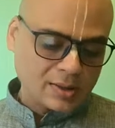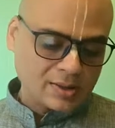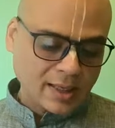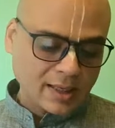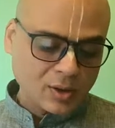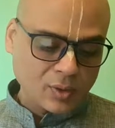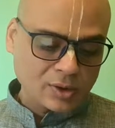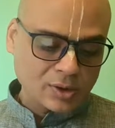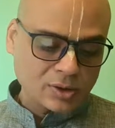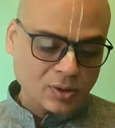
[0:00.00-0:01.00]
Second
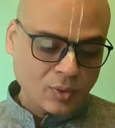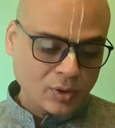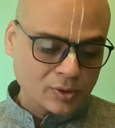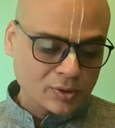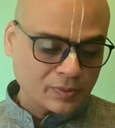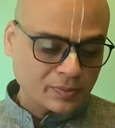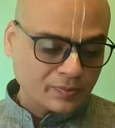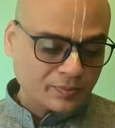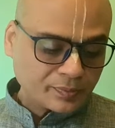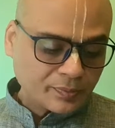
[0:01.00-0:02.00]
question was,
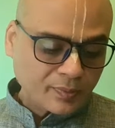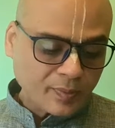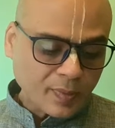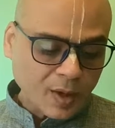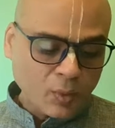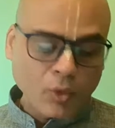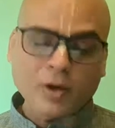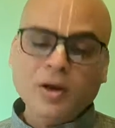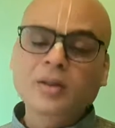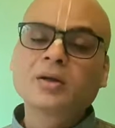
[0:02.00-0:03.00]

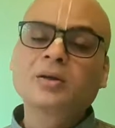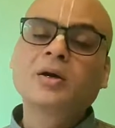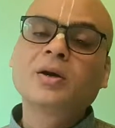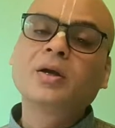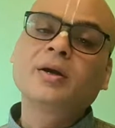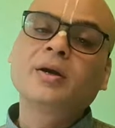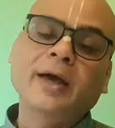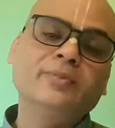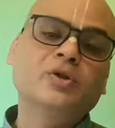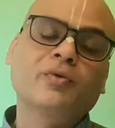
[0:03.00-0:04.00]
what are the three
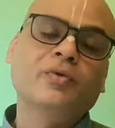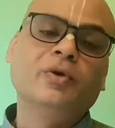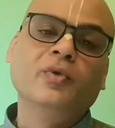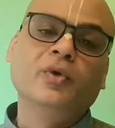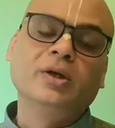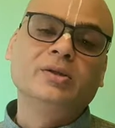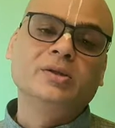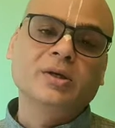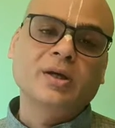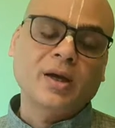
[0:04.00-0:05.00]
types of
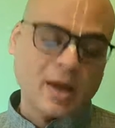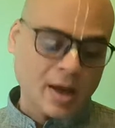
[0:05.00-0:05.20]
devotees?